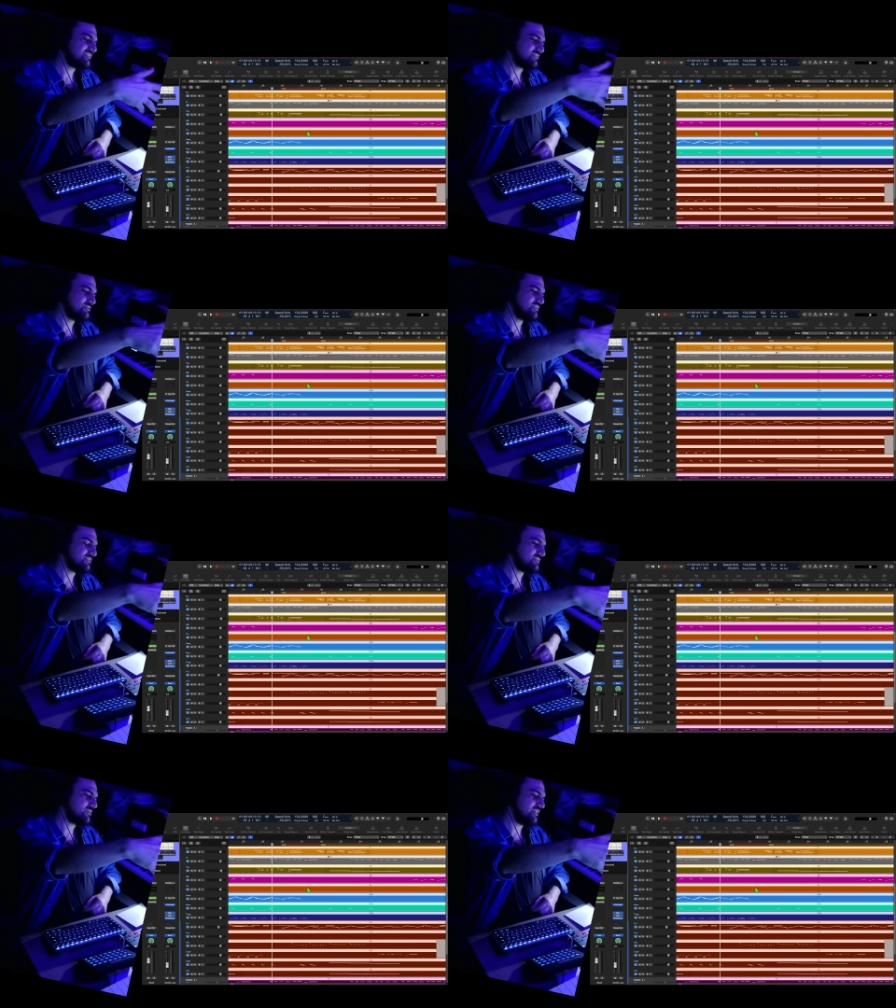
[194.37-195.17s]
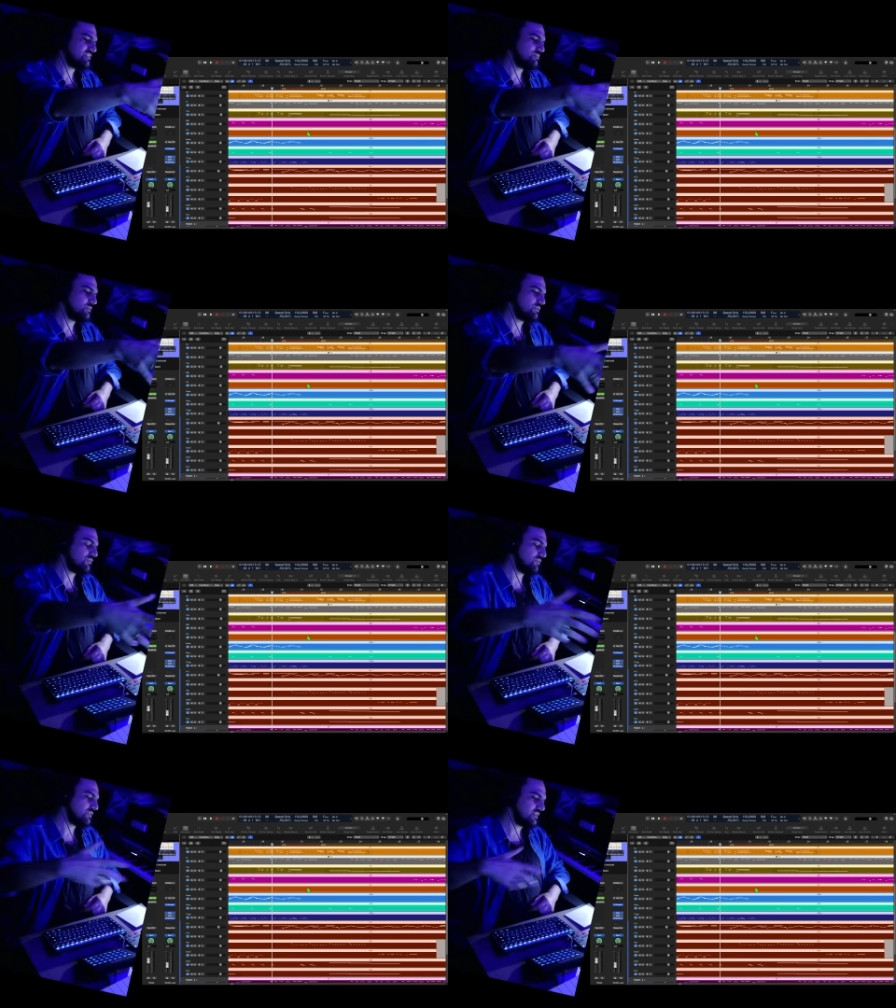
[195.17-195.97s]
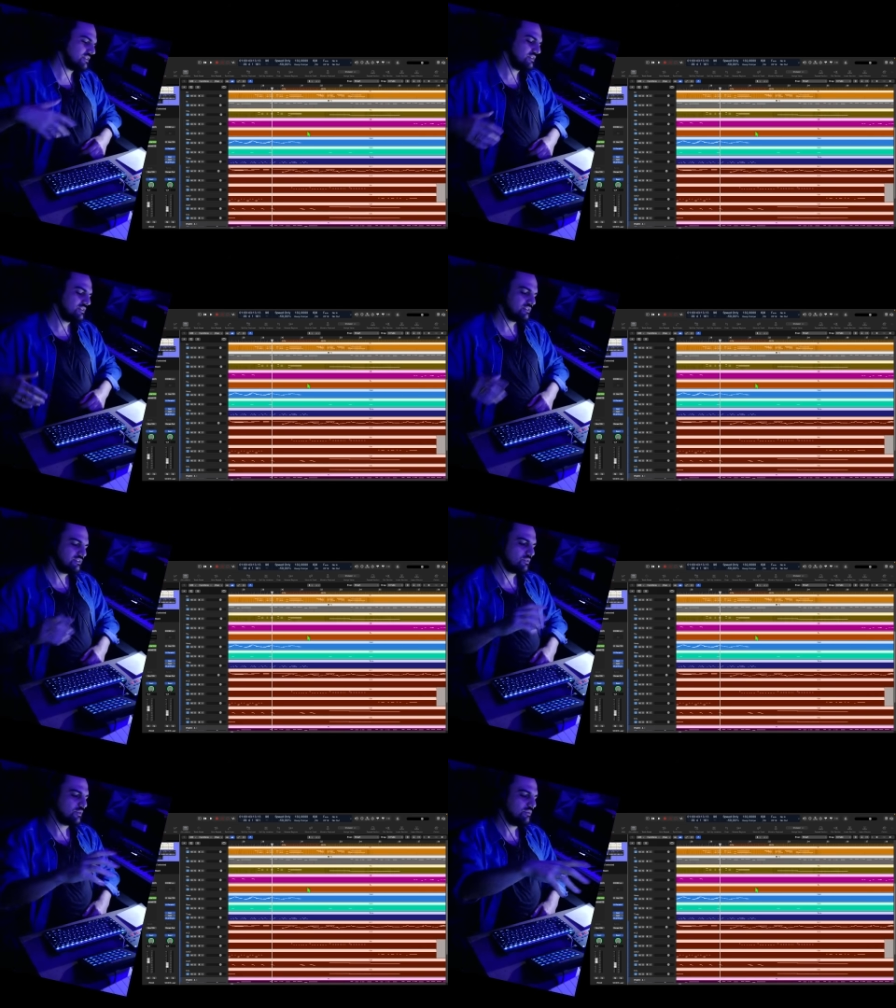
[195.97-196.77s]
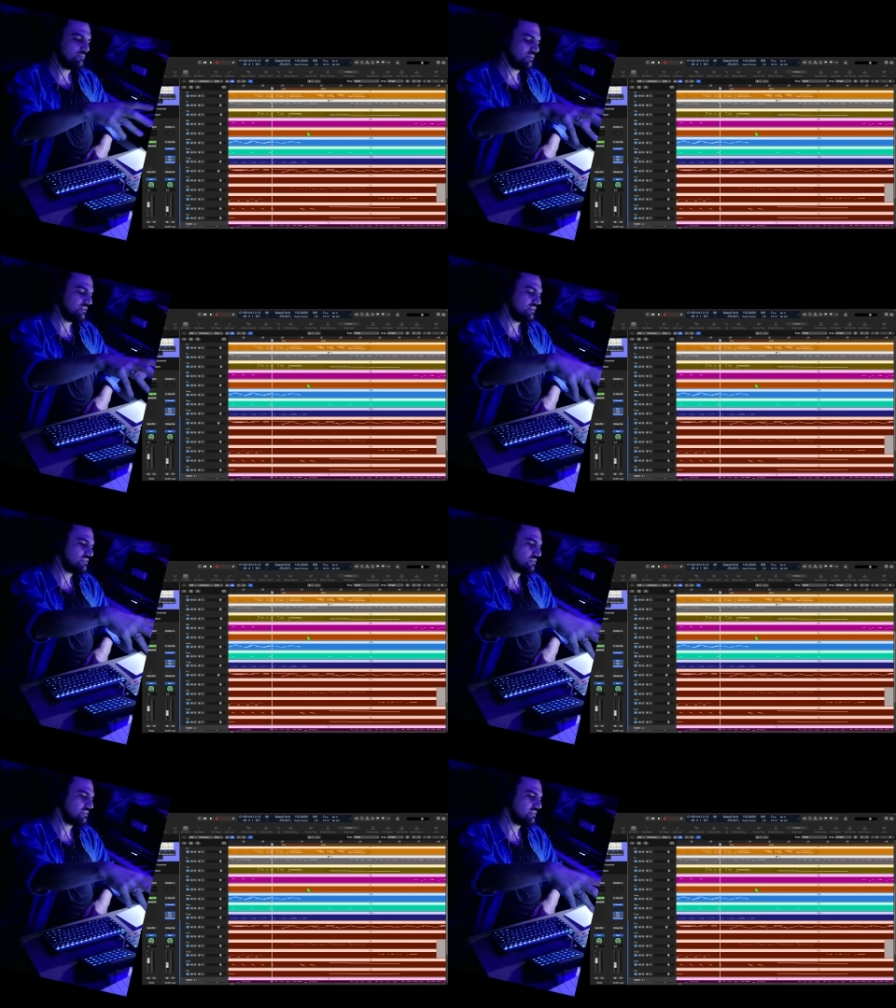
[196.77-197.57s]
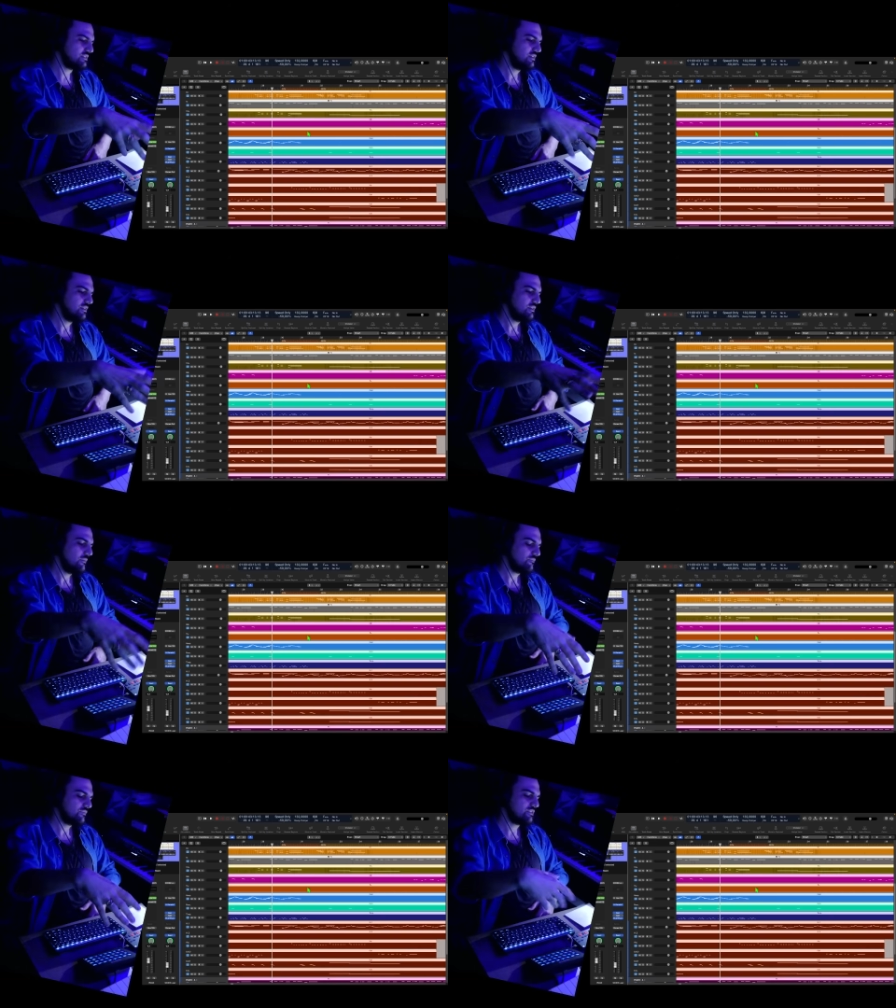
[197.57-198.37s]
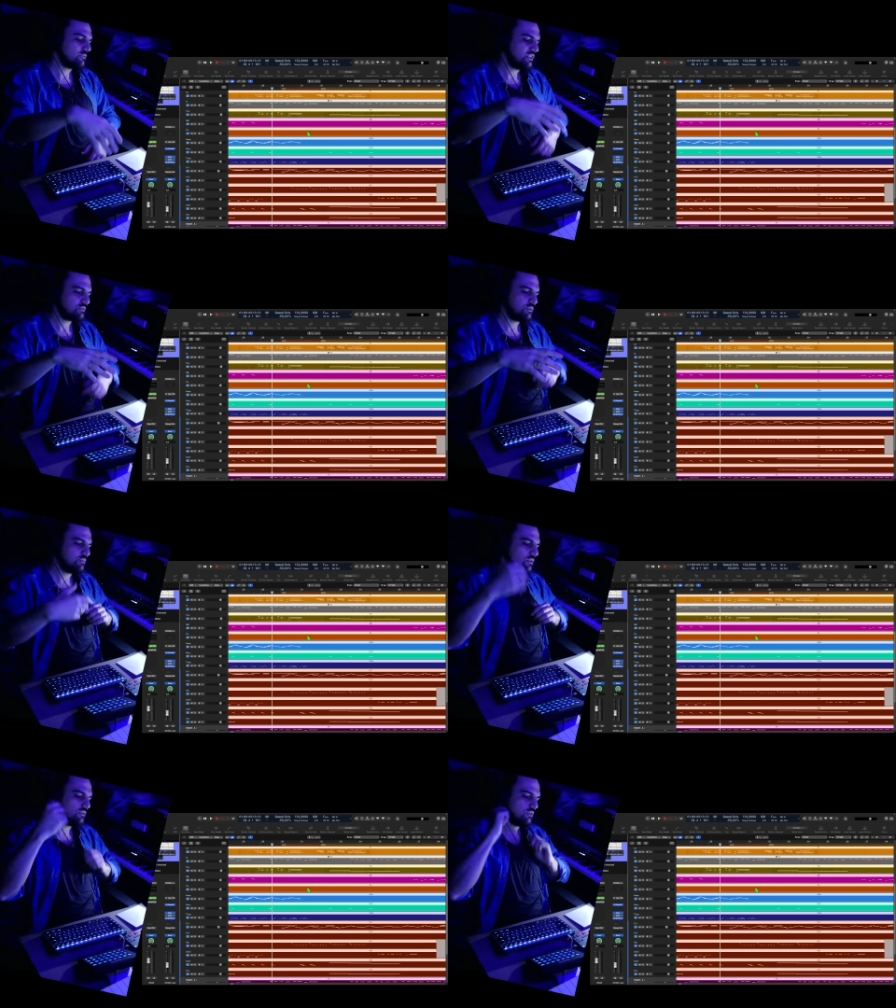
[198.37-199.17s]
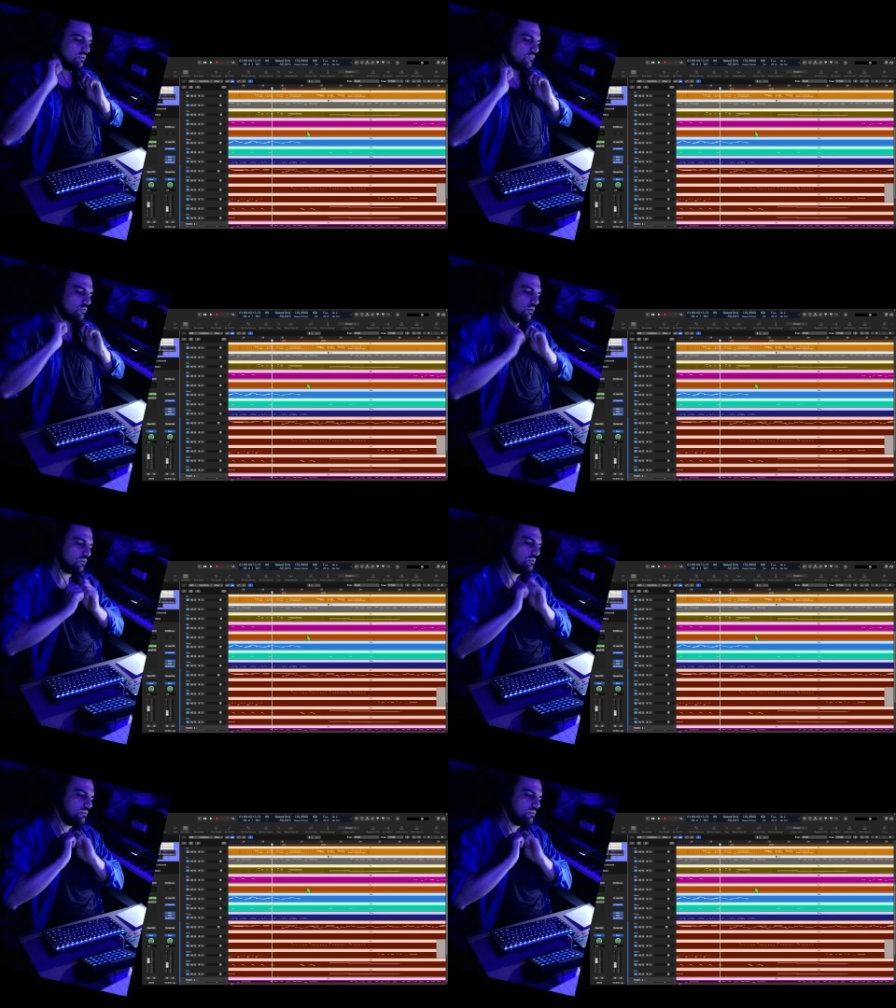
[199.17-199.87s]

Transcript: so these crazy people from the Greenpeace, so these crazy people who throw